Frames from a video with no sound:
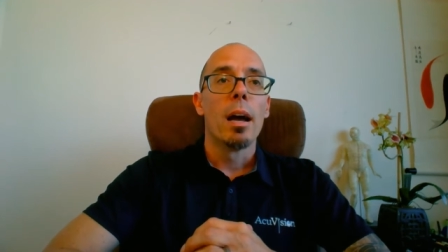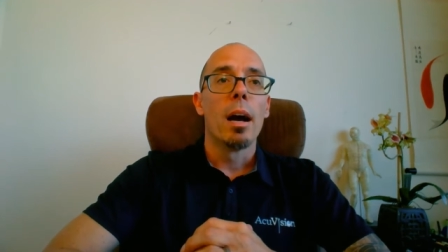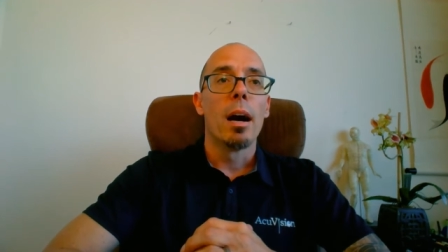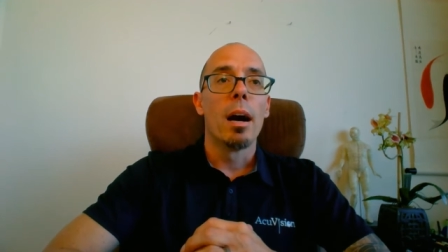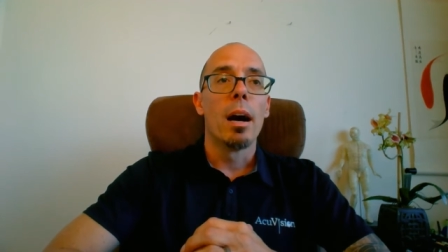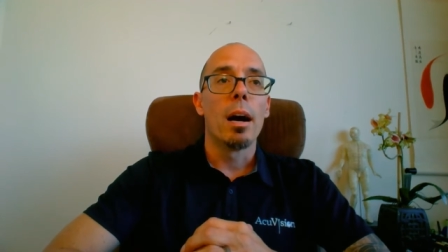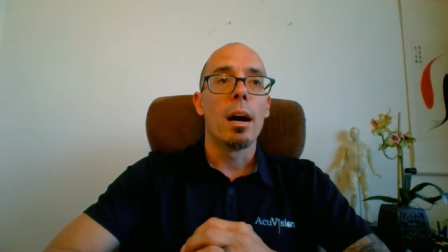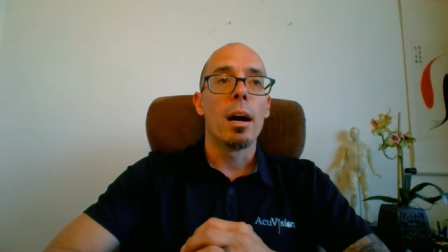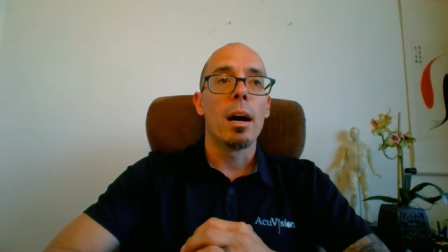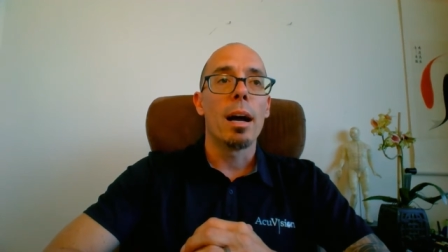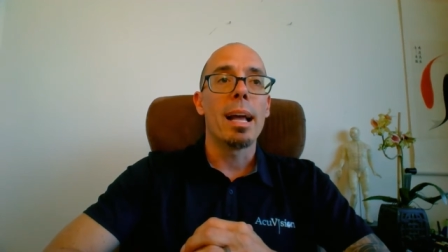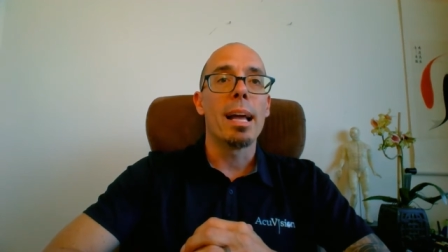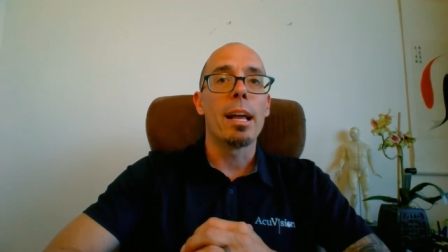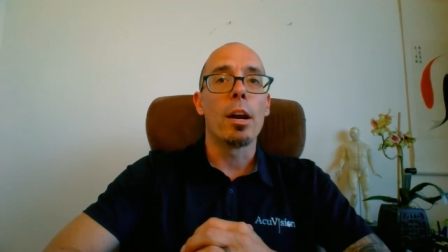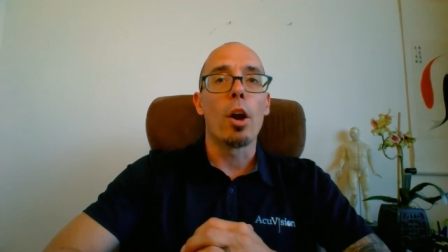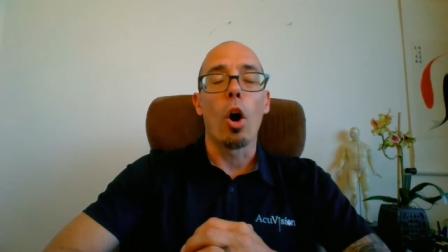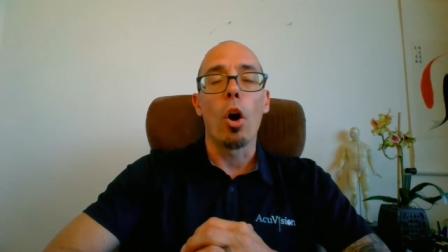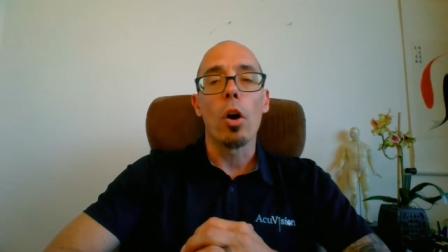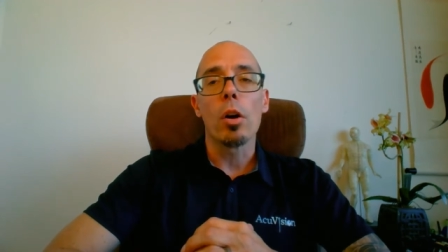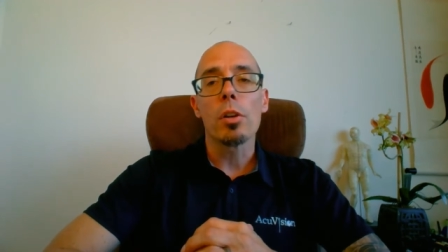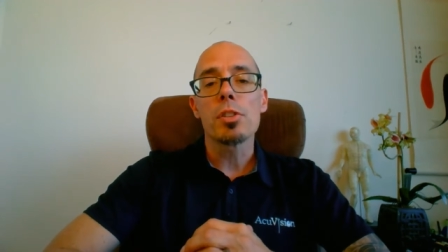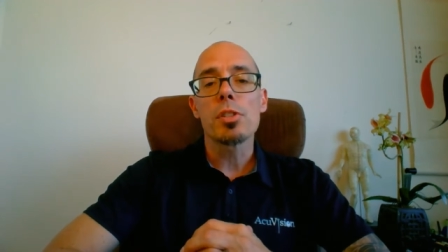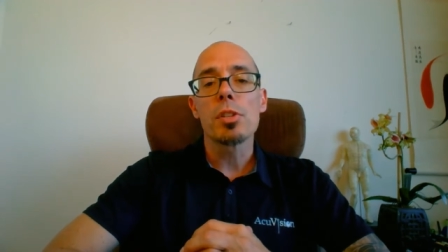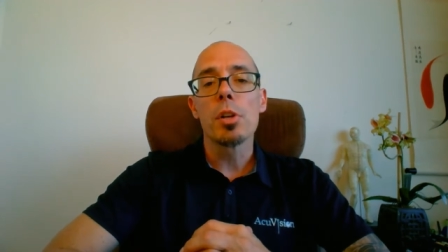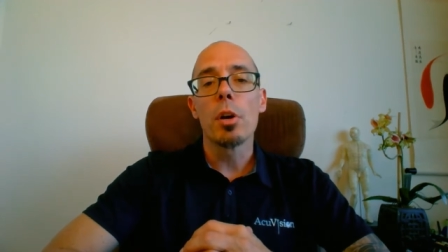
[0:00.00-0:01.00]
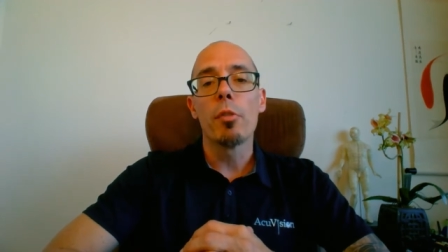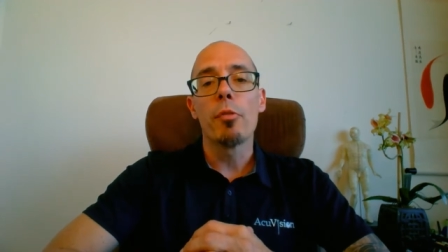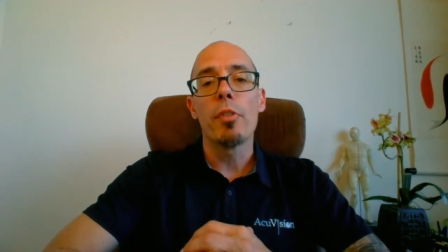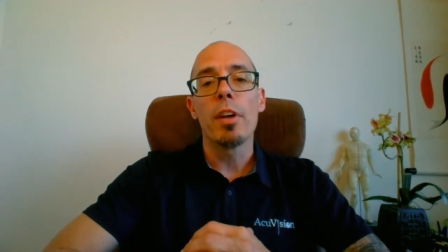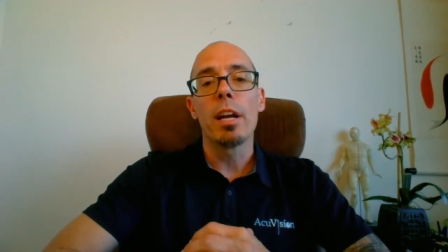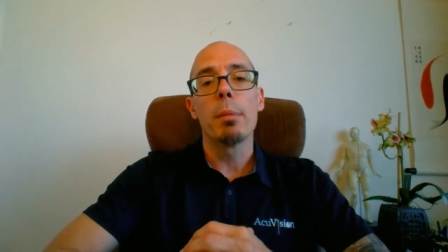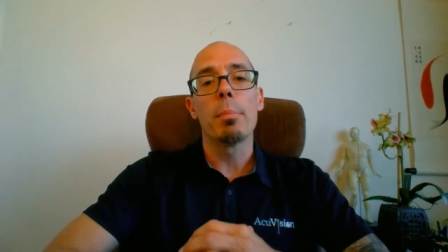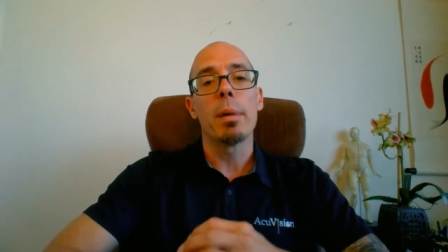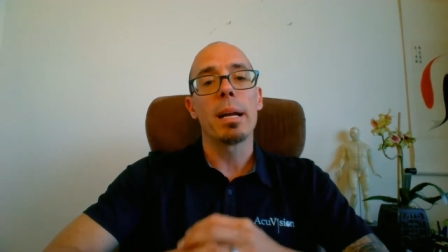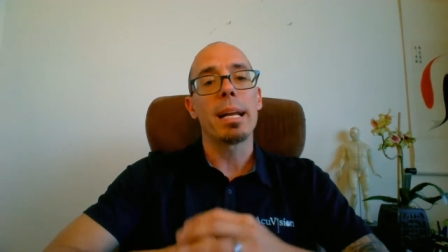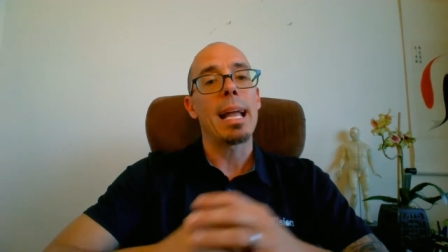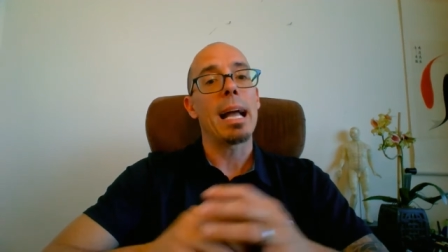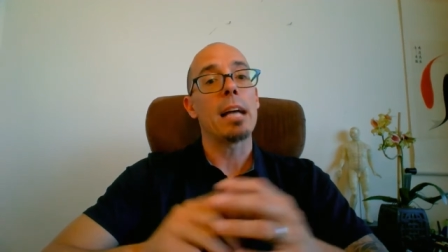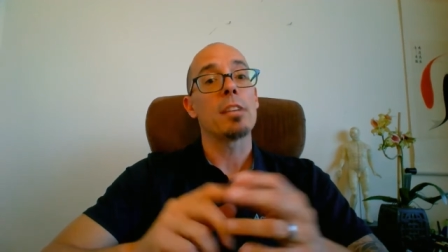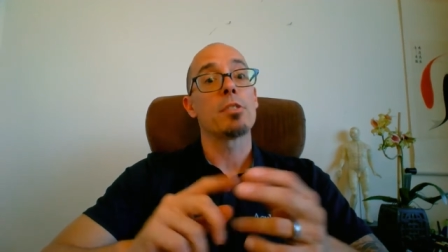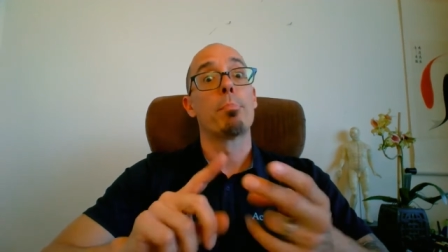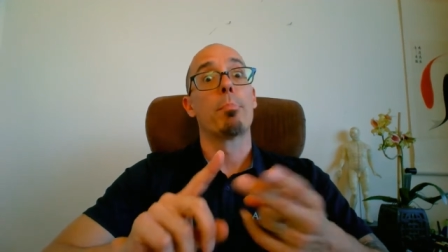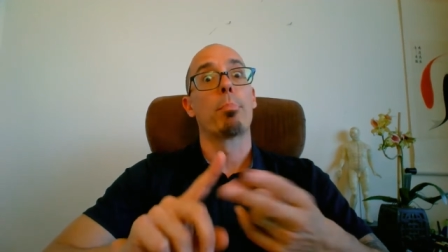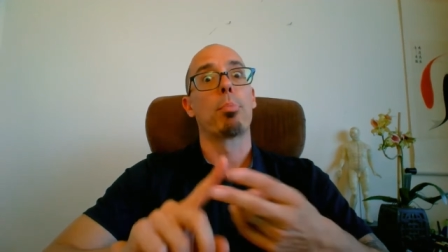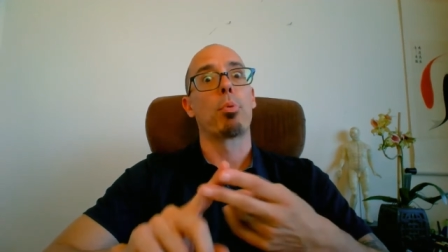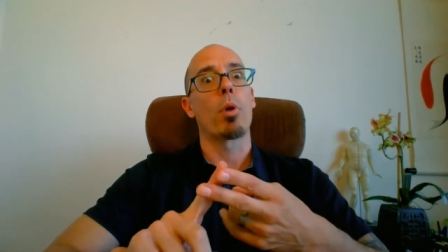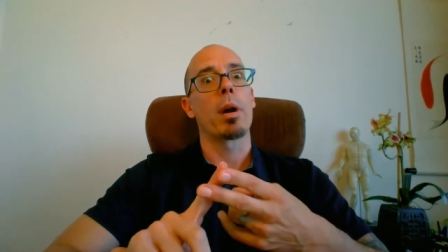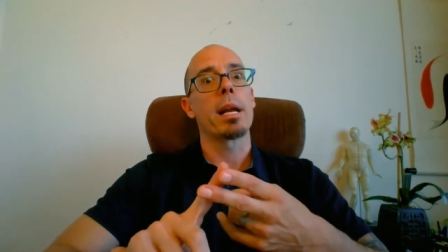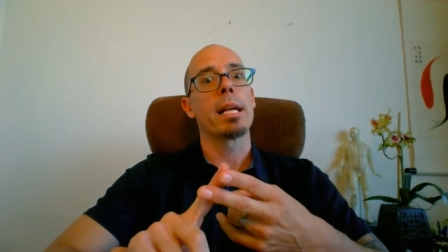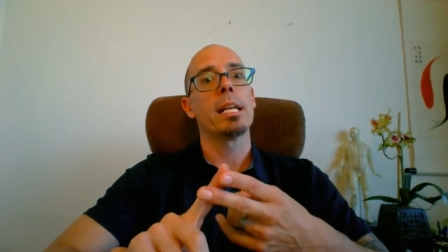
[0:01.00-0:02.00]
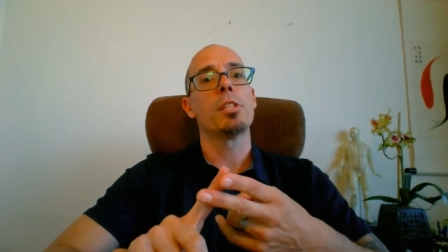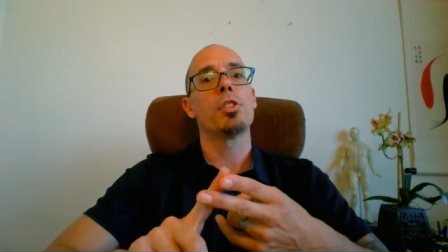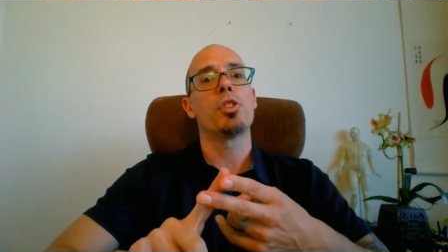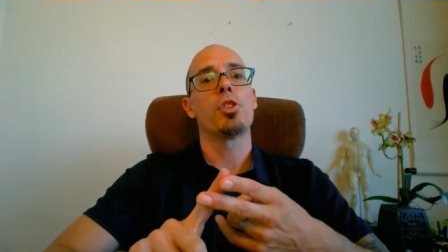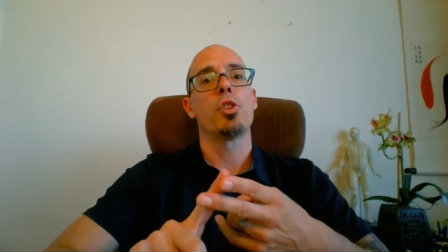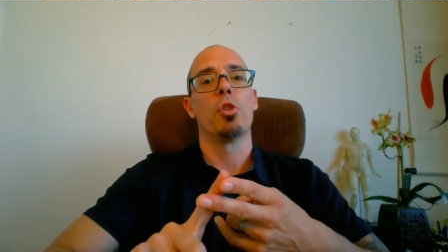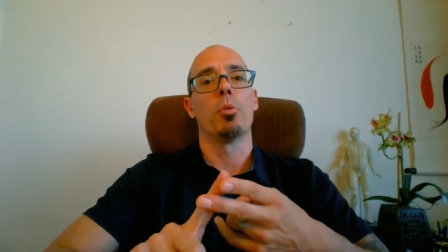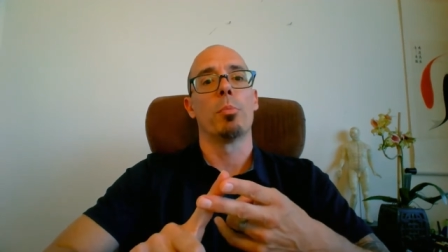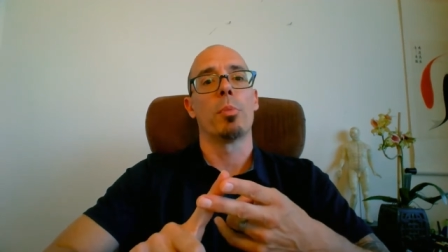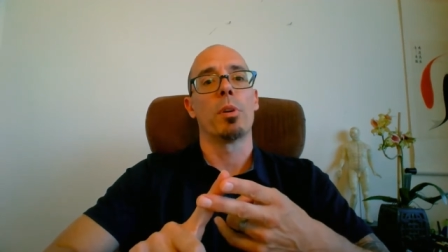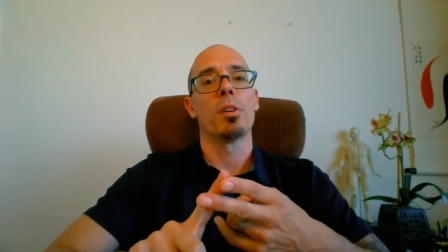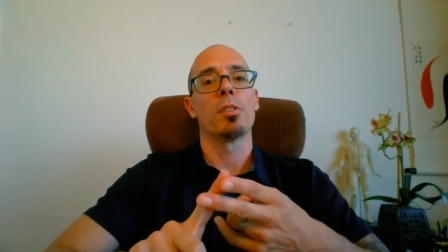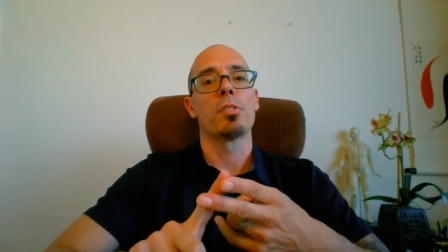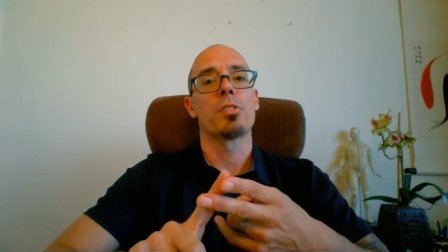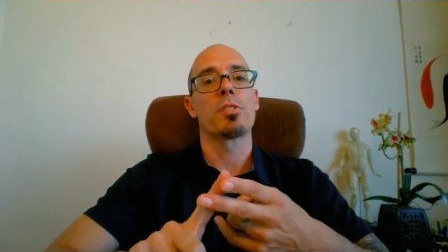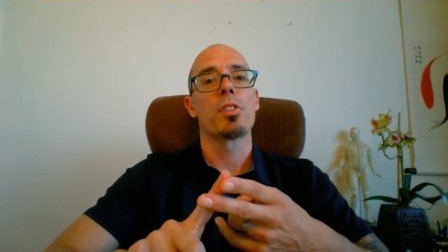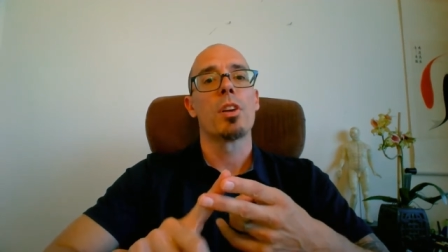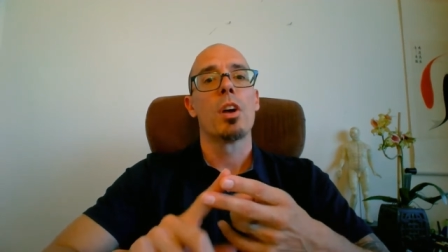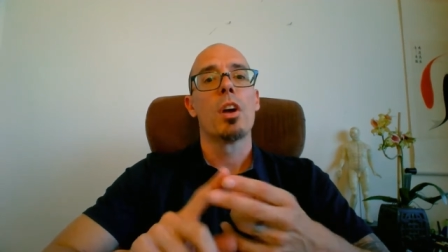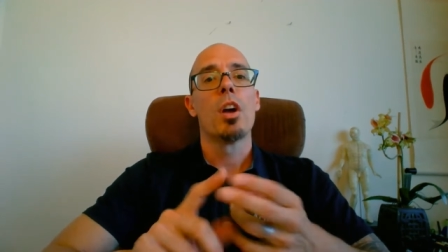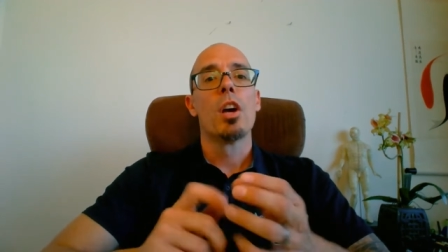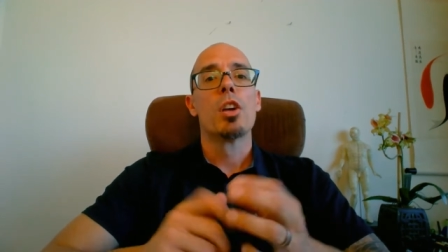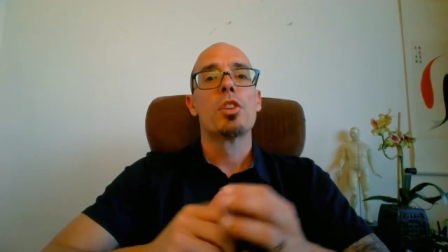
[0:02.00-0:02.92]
And also if anybody has brain tumors.